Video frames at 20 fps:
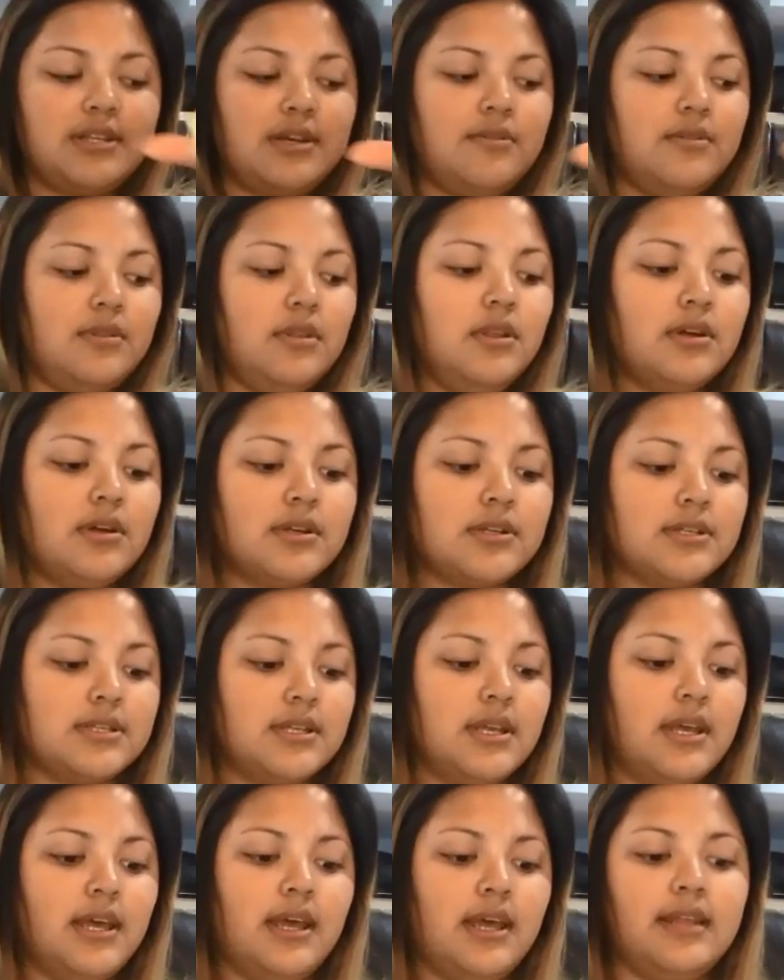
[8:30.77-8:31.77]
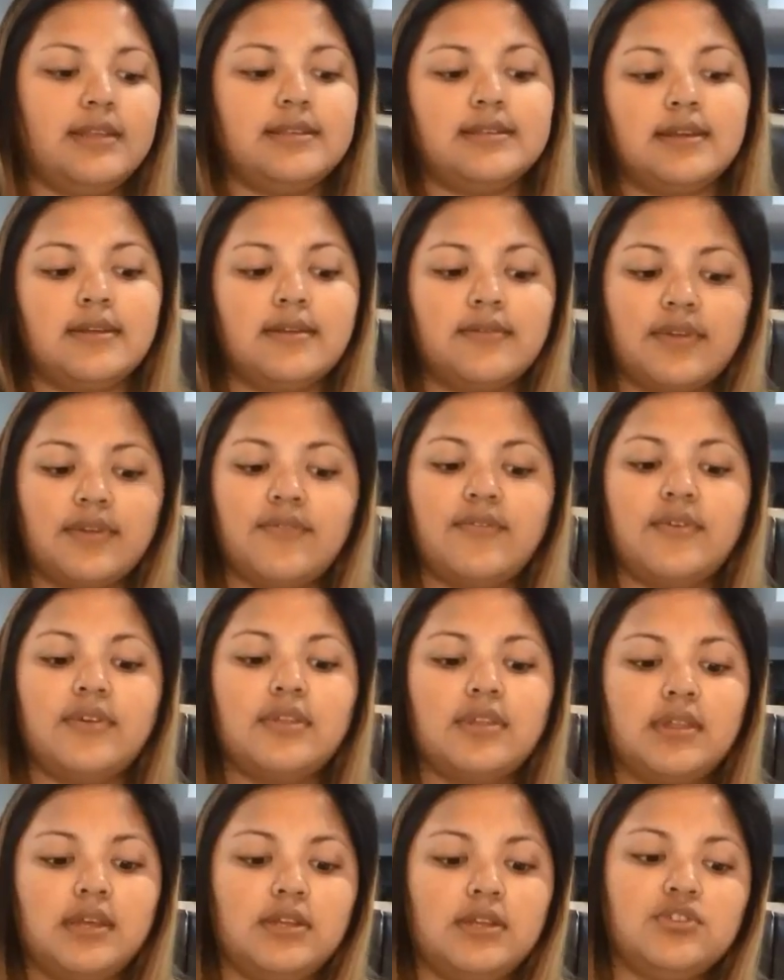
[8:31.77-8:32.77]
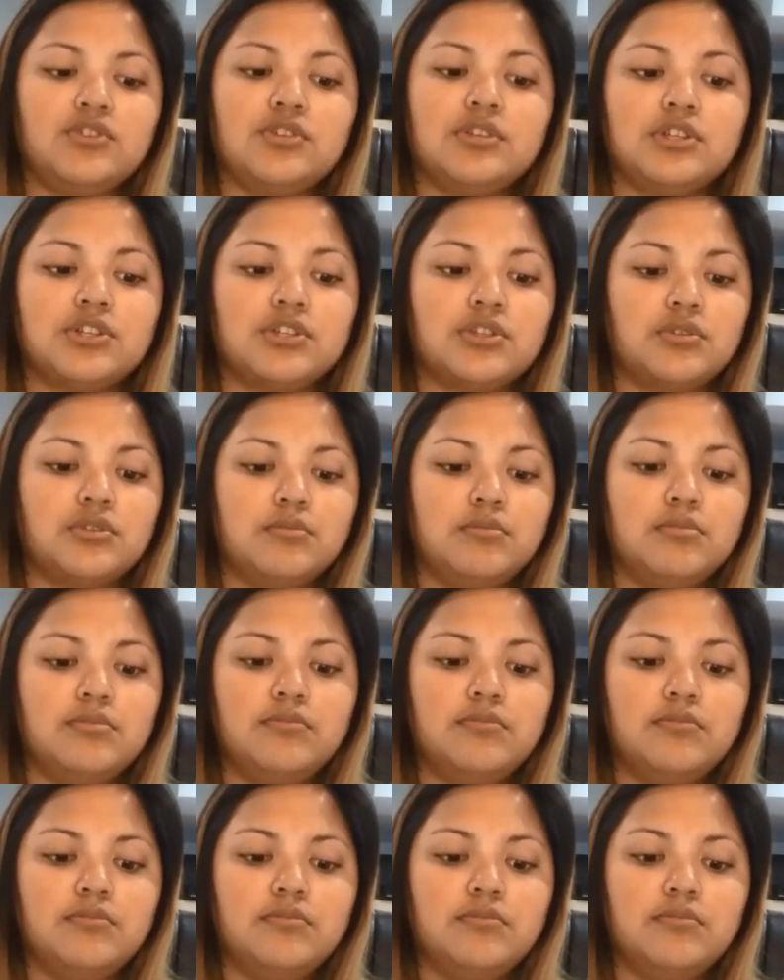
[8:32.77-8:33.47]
how it looks instead of giving the traditional